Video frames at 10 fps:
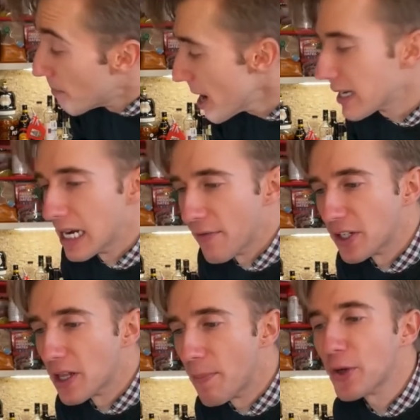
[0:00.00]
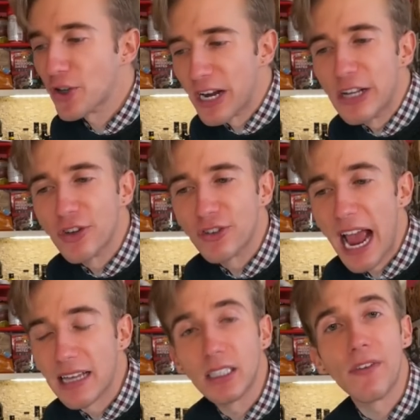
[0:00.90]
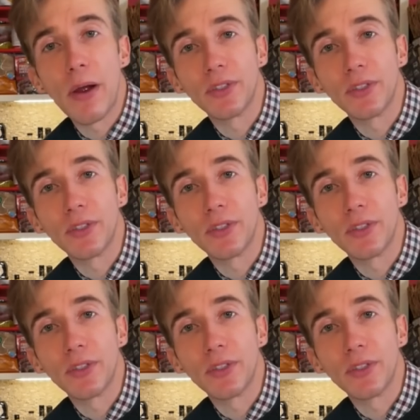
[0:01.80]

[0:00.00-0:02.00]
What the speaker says: mutton liver to the butcher, he just asked if I was